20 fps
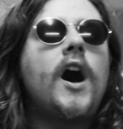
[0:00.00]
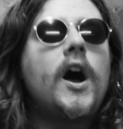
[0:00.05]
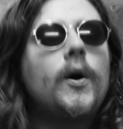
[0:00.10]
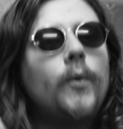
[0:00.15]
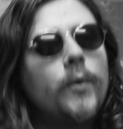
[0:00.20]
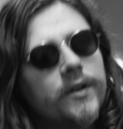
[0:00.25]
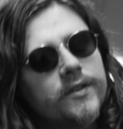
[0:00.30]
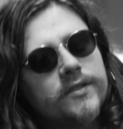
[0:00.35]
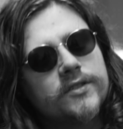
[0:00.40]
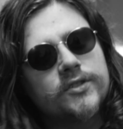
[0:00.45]
I
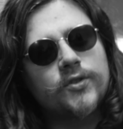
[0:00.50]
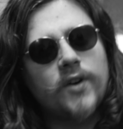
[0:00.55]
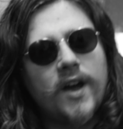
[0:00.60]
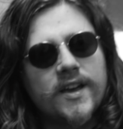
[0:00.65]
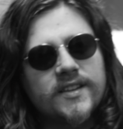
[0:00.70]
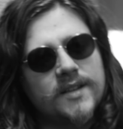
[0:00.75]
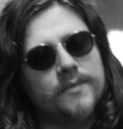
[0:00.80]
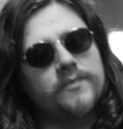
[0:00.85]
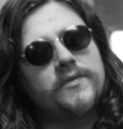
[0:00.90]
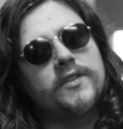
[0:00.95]
wanted to try
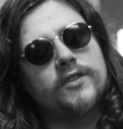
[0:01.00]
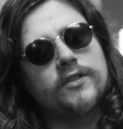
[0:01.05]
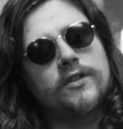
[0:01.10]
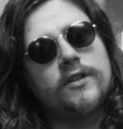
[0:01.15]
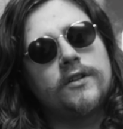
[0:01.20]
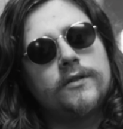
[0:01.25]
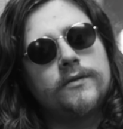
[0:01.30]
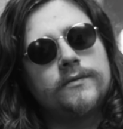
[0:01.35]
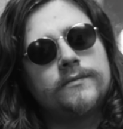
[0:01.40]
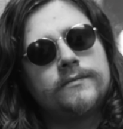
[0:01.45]
something
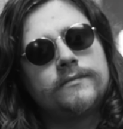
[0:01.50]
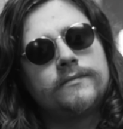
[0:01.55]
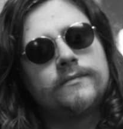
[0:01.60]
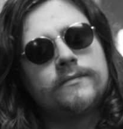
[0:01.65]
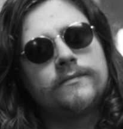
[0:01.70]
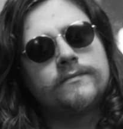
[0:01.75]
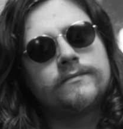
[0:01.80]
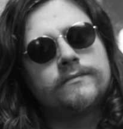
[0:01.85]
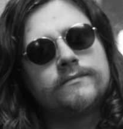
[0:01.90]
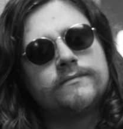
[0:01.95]

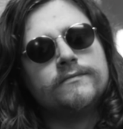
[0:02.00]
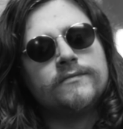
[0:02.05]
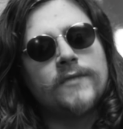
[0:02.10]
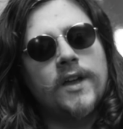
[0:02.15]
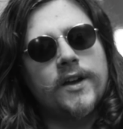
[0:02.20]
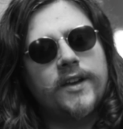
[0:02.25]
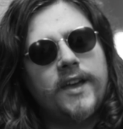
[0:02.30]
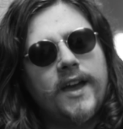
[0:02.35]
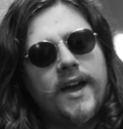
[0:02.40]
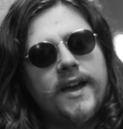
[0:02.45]

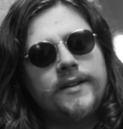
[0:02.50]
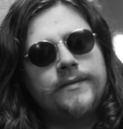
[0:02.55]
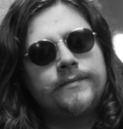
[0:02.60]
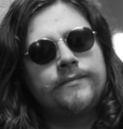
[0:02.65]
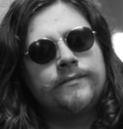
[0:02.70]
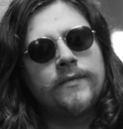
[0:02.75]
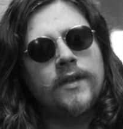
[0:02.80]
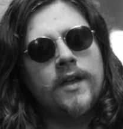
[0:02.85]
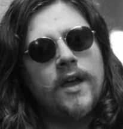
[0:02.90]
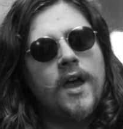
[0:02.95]
new. Okay,
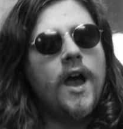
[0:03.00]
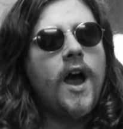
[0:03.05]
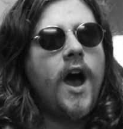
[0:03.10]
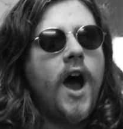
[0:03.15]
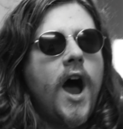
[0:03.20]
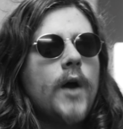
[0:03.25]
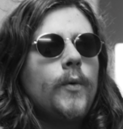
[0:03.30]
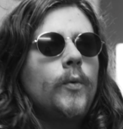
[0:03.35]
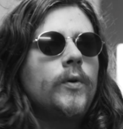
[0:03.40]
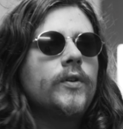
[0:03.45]

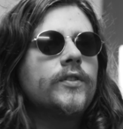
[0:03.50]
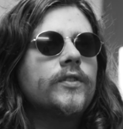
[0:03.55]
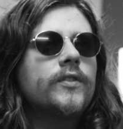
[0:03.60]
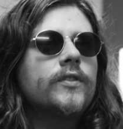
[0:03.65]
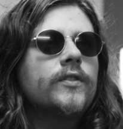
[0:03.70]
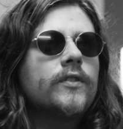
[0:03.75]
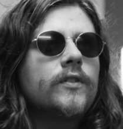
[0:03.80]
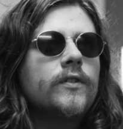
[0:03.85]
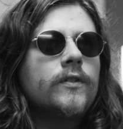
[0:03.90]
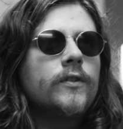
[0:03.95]
I want
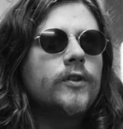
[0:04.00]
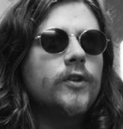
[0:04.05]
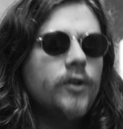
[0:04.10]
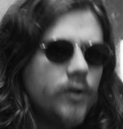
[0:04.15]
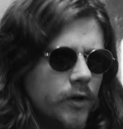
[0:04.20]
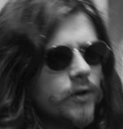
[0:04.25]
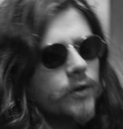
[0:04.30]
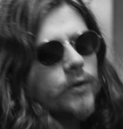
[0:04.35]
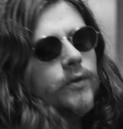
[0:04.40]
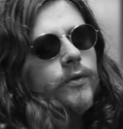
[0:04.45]

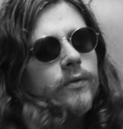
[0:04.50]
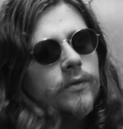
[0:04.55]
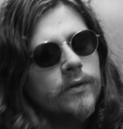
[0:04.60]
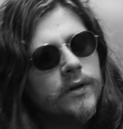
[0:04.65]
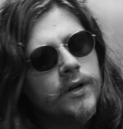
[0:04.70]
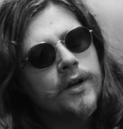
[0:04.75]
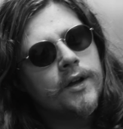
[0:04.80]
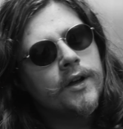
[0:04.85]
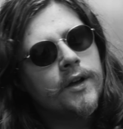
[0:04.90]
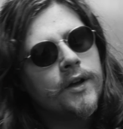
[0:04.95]
you
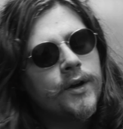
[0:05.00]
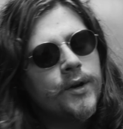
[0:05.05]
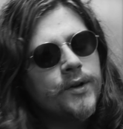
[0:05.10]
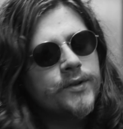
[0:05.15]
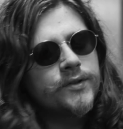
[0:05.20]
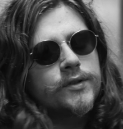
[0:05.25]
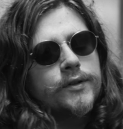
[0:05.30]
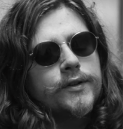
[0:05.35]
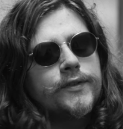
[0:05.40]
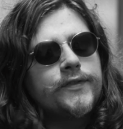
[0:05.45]

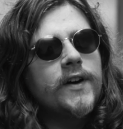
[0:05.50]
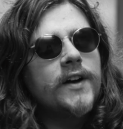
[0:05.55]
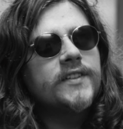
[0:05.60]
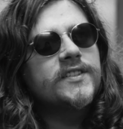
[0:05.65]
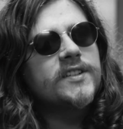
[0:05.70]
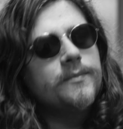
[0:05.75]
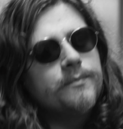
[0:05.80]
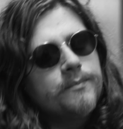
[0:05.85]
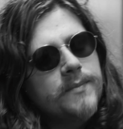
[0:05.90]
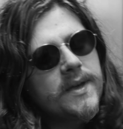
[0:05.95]
to refer
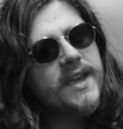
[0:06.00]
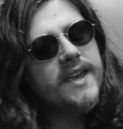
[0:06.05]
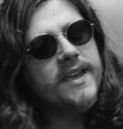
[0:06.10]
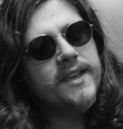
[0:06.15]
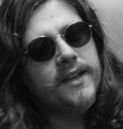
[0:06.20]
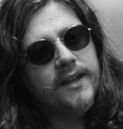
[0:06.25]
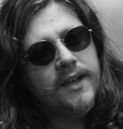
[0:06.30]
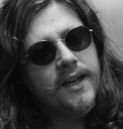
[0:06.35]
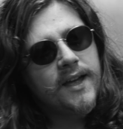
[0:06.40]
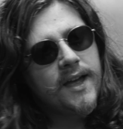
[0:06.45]
to
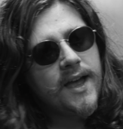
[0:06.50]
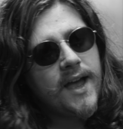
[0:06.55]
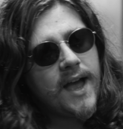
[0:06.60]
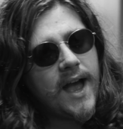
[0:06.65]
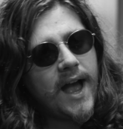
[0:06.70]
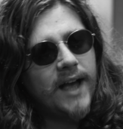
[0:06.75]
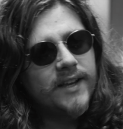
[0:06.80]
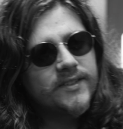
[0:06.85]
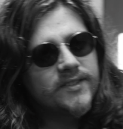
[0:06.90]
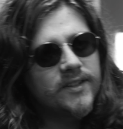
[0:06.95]
me
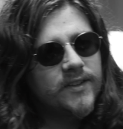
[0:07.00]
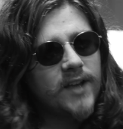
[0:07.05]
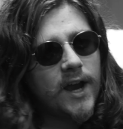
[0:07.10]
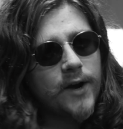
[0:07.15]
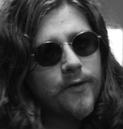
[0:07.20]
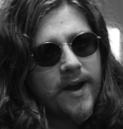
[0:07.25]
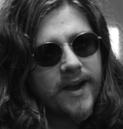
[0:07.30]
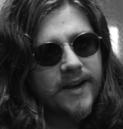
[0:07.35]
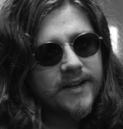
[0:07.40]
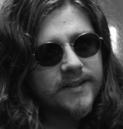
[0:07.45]
as the
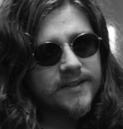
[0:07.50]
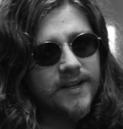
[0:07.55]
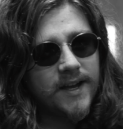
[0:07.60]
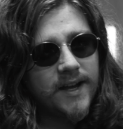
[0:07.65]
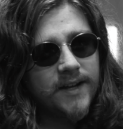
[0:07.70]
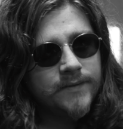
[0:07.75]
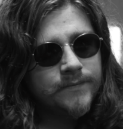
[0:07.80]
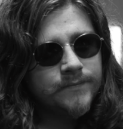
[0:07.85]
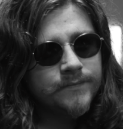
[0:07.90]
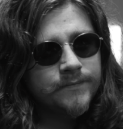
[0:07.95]

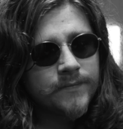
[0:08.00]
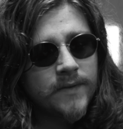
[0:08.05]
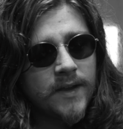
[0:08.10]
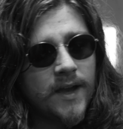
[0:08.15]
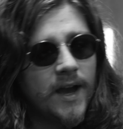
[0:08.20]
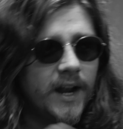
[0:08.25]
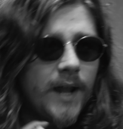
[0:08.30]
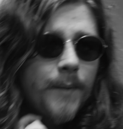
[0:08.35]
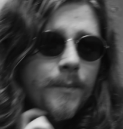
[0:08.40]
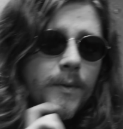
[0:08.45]
director
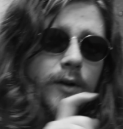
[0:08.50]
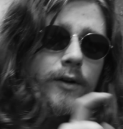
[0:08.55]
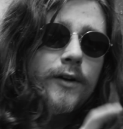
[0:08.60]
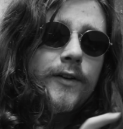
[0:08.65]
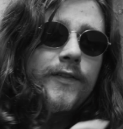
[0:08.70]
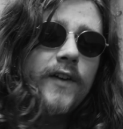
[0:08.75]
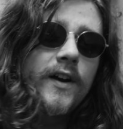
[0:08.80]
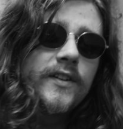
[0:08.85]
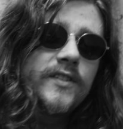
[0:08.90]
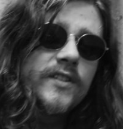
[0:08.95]
I'm going to
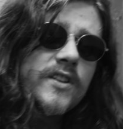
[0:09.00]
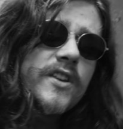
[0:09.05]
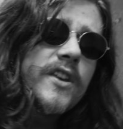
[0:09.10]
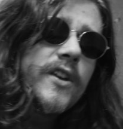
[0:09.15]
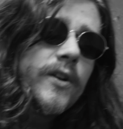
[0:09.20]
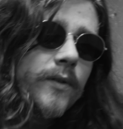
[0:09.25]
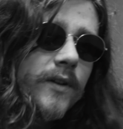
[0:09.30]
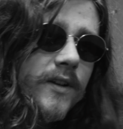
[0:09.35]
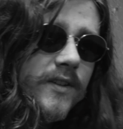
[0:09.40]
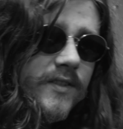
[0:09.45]
refer to
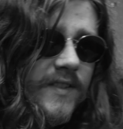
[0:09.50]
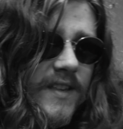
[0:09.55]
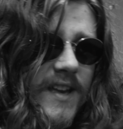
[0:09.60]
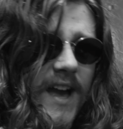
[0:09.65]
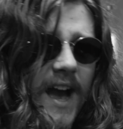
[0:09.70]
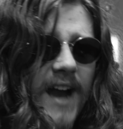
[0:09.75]
you as the